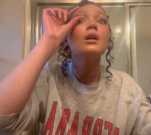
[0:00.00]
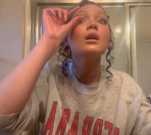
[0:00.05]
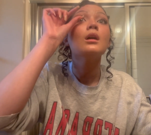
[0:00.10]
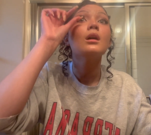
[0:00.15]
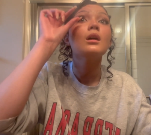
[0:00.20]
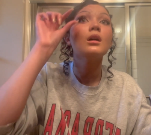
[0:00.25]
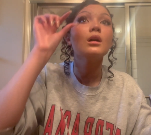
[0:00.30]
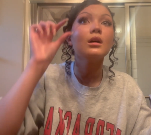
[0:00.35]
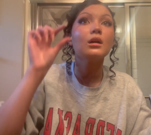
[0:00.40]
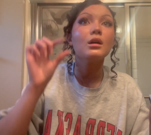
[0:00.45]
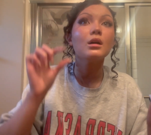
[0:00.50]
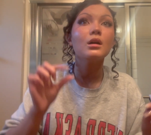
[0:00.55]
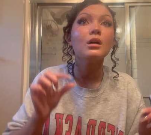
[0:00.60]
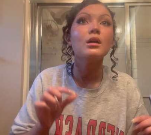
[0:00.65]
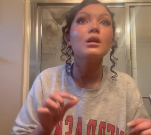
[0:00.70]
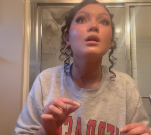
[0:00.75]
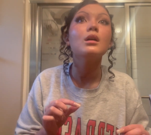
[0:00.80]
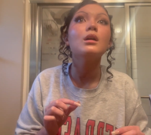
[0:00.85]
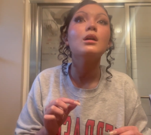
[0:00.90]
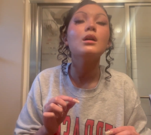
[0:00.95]

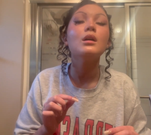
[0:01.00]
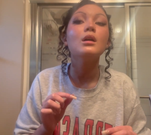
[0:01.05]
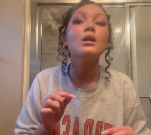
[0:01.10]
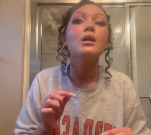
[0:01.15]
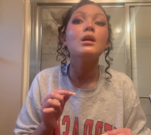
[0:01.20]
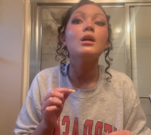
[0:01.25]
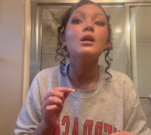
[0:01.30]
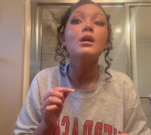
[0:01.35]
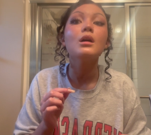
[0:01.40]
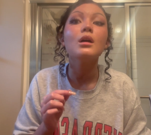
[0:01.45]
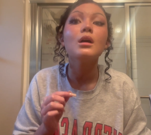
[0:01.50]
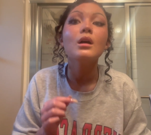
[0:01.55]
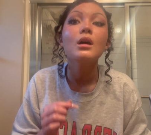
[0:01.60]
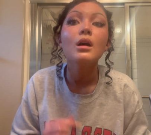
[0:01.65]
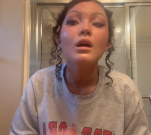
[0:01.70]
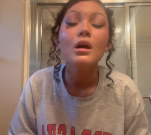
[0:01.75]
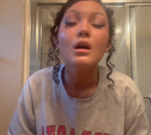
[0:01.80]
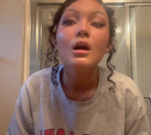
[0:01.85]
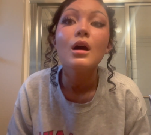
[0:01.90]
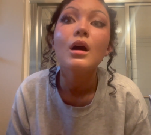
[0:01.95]

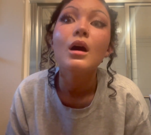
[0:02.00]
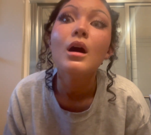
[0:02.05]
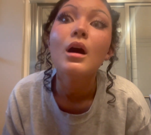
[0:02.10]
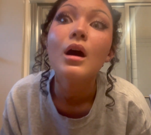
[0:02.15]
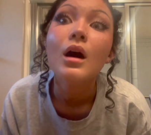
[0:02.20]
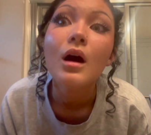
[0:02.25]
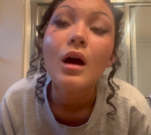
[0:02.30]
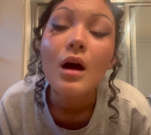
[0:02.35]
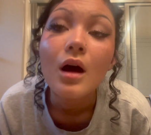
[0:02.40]
Nobody speaks.